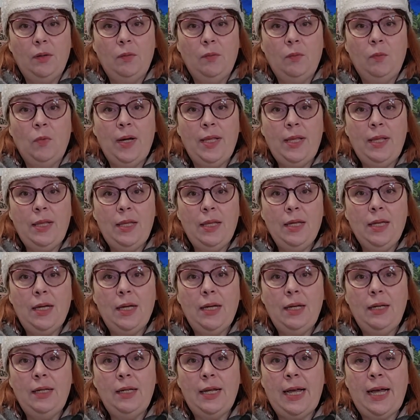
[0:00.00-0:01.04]
one thing
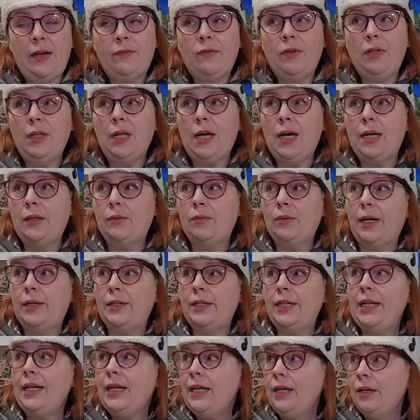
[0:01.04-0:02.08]
I have a lot
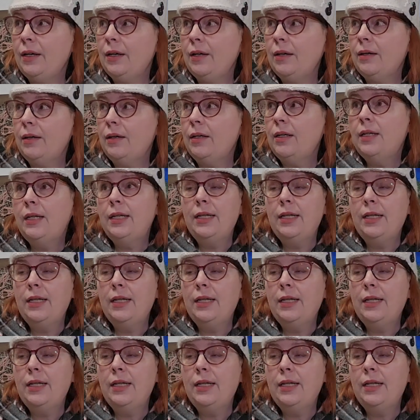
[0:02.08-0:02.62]
around here